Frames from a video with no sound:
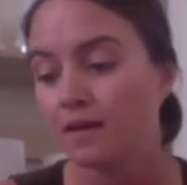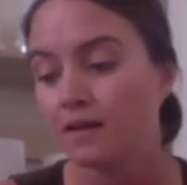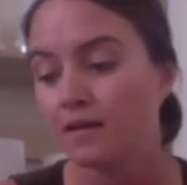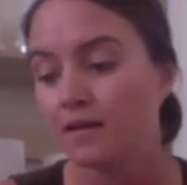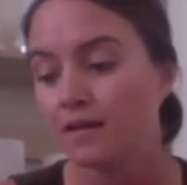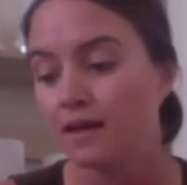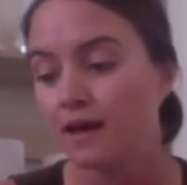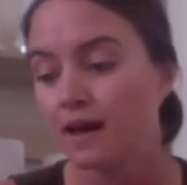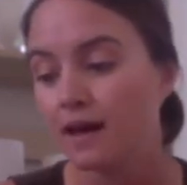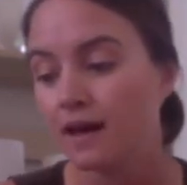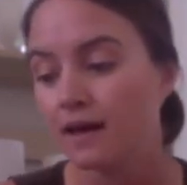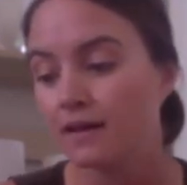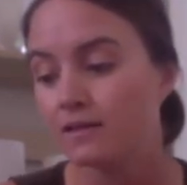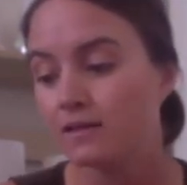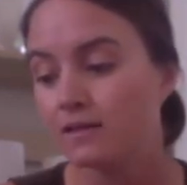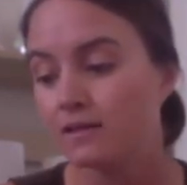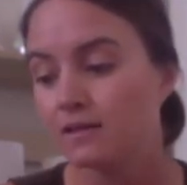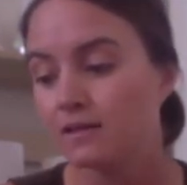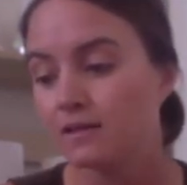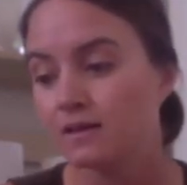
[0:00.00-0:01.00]
that,
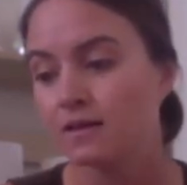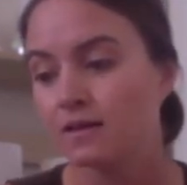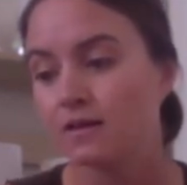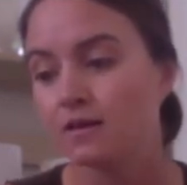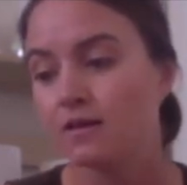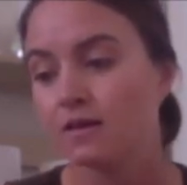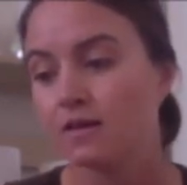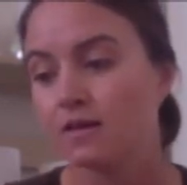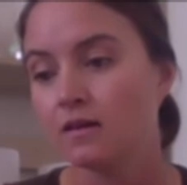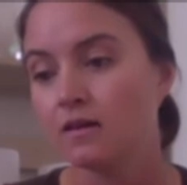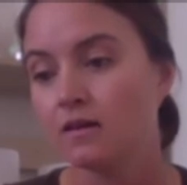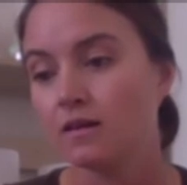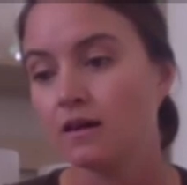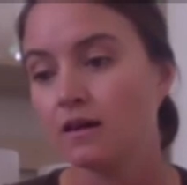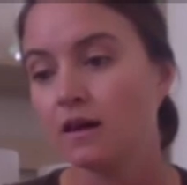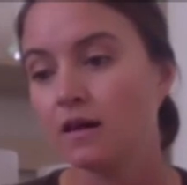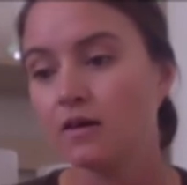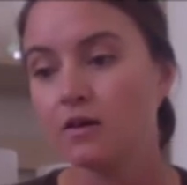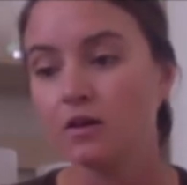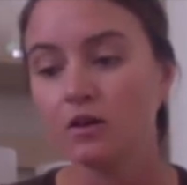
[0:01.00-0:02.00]

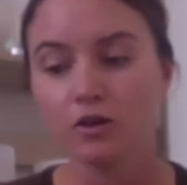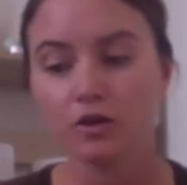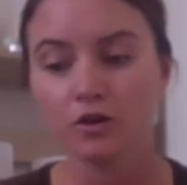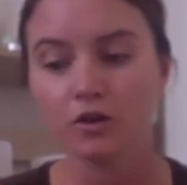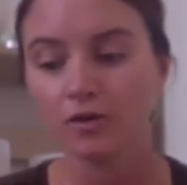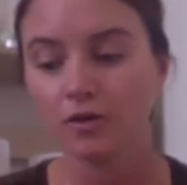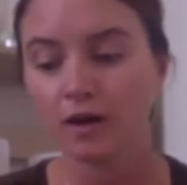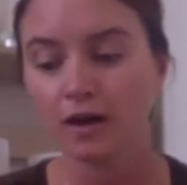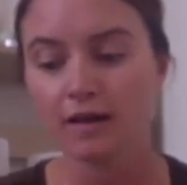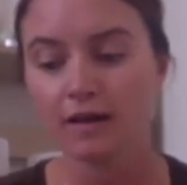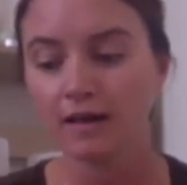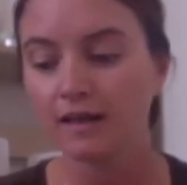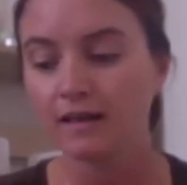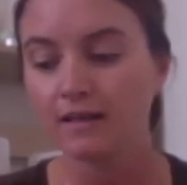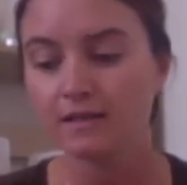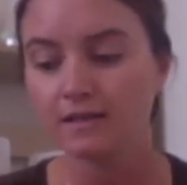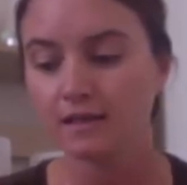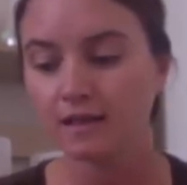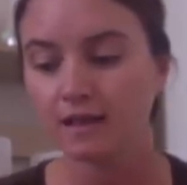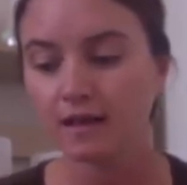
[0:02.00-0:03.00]
you know, I need
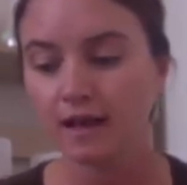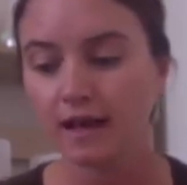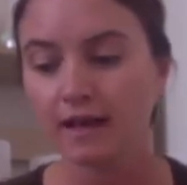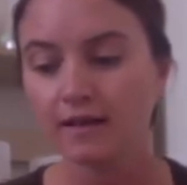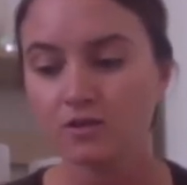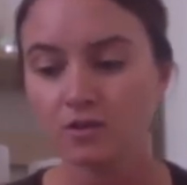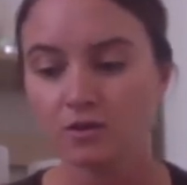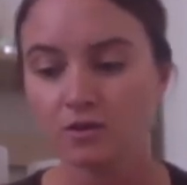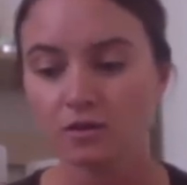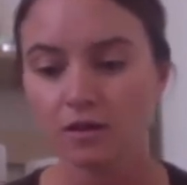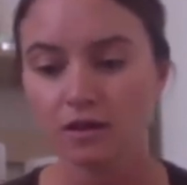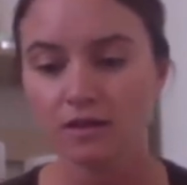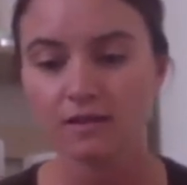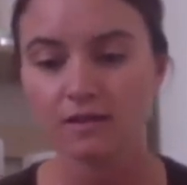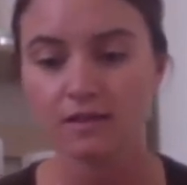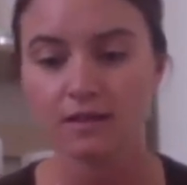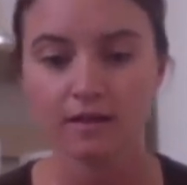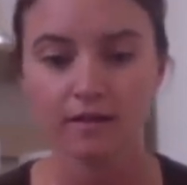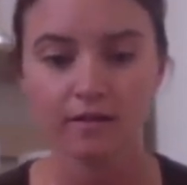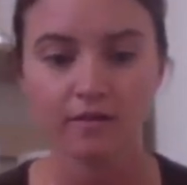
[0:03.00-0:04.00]
to act on
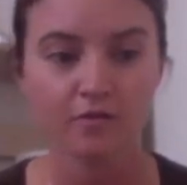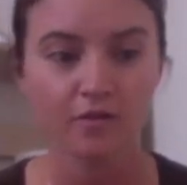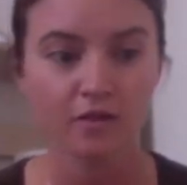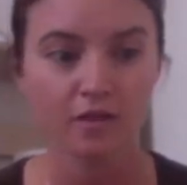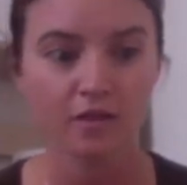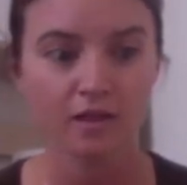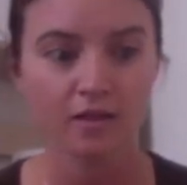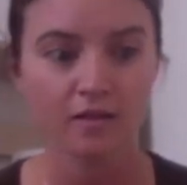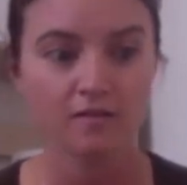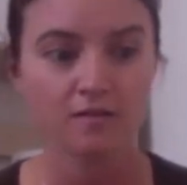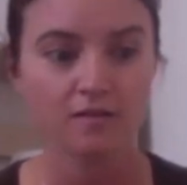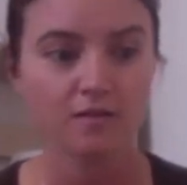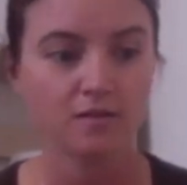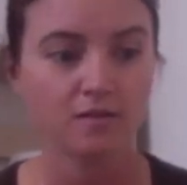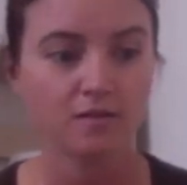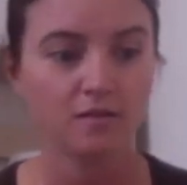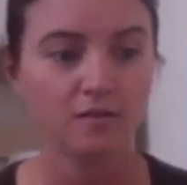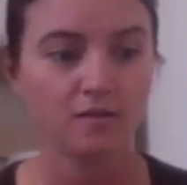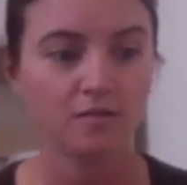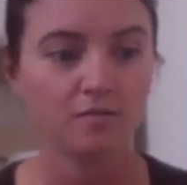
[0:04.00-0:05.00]
ideas for things
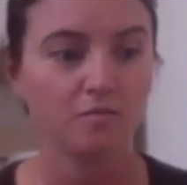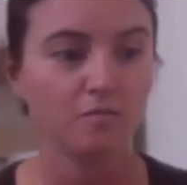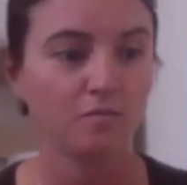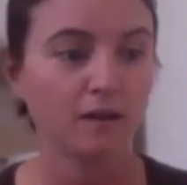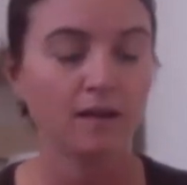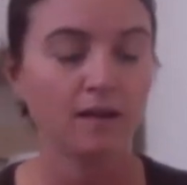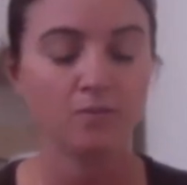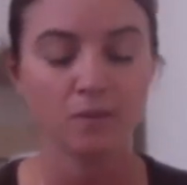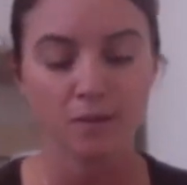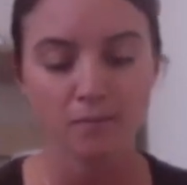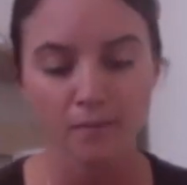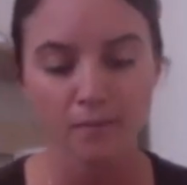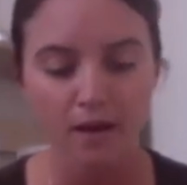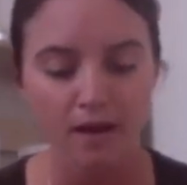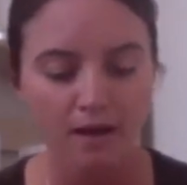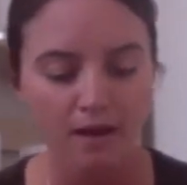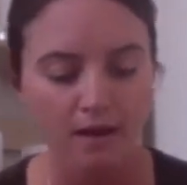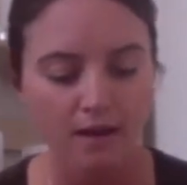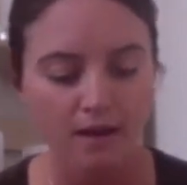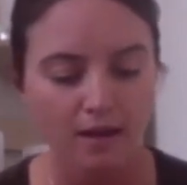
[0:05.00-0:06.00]
to make me
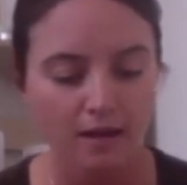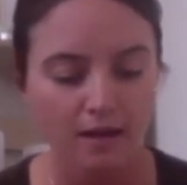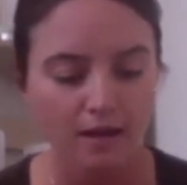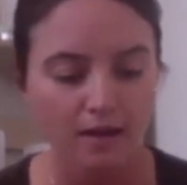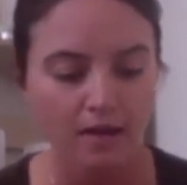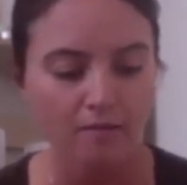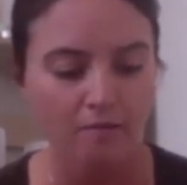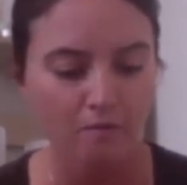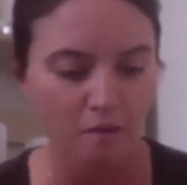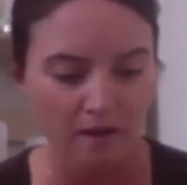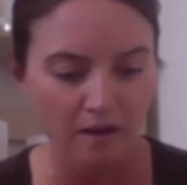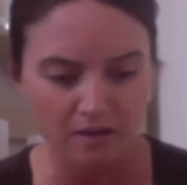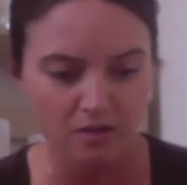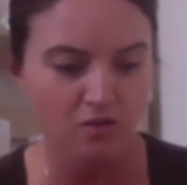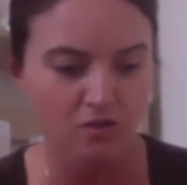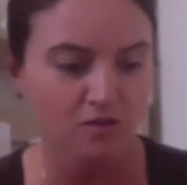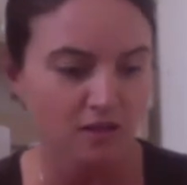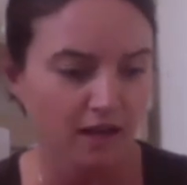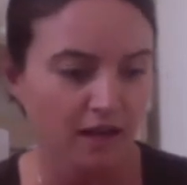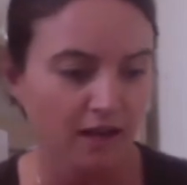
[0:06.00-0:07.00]
money, like,
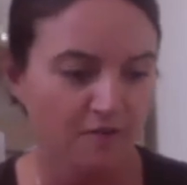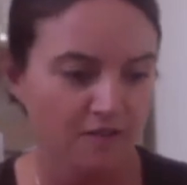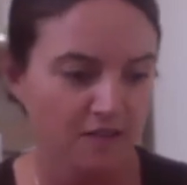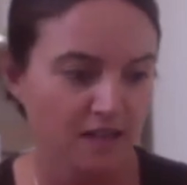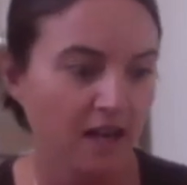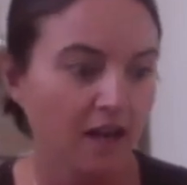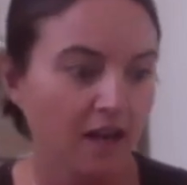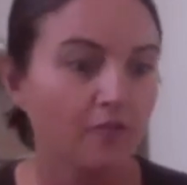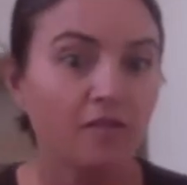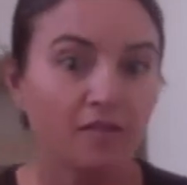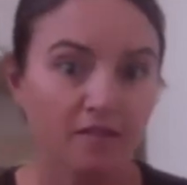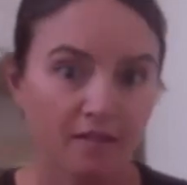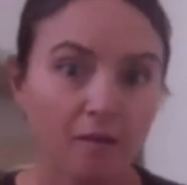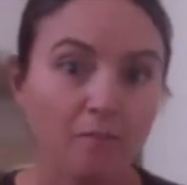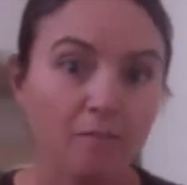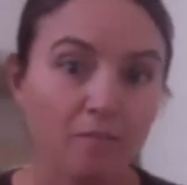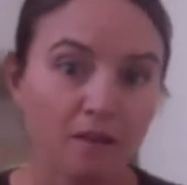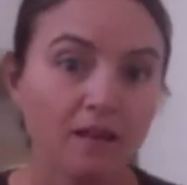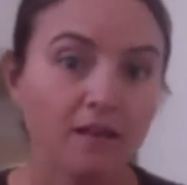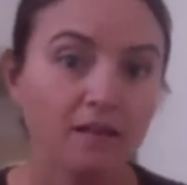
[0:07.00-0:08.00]
because I have to have
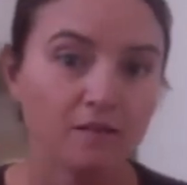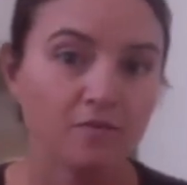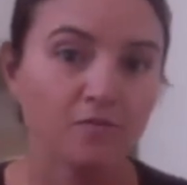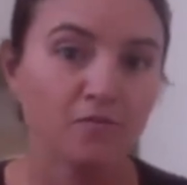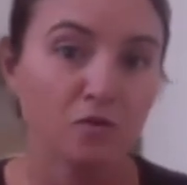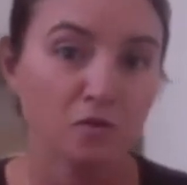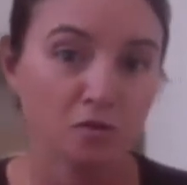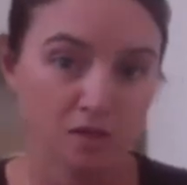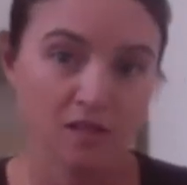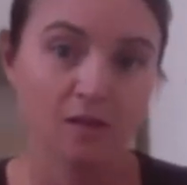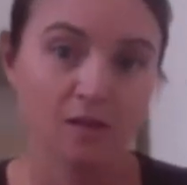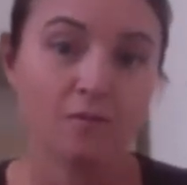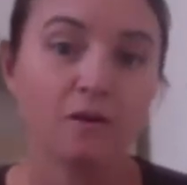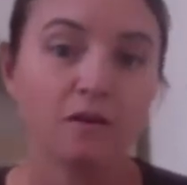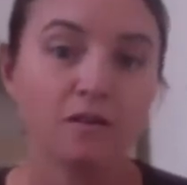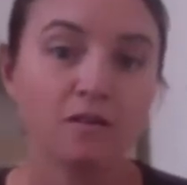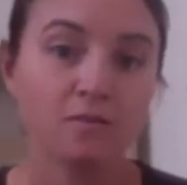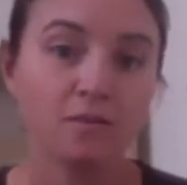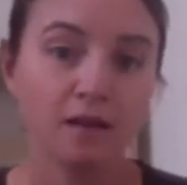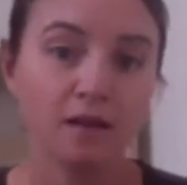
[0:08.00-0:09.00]
something for someone
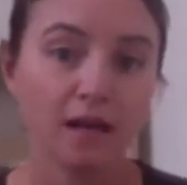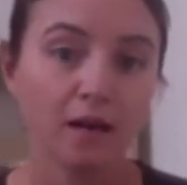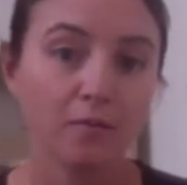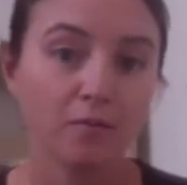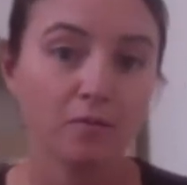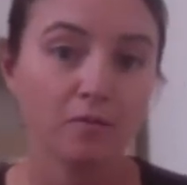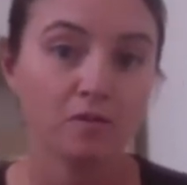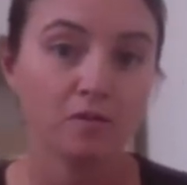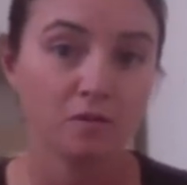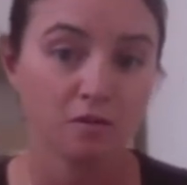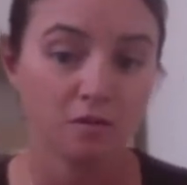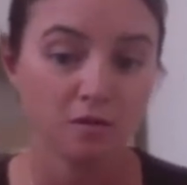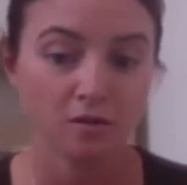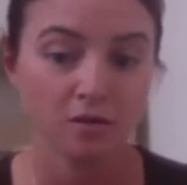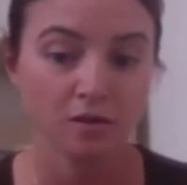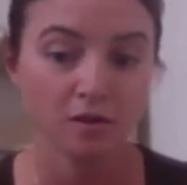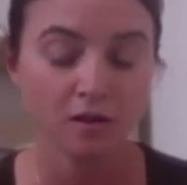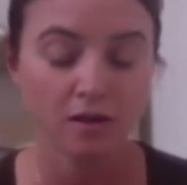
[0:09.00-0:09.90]
to be able to,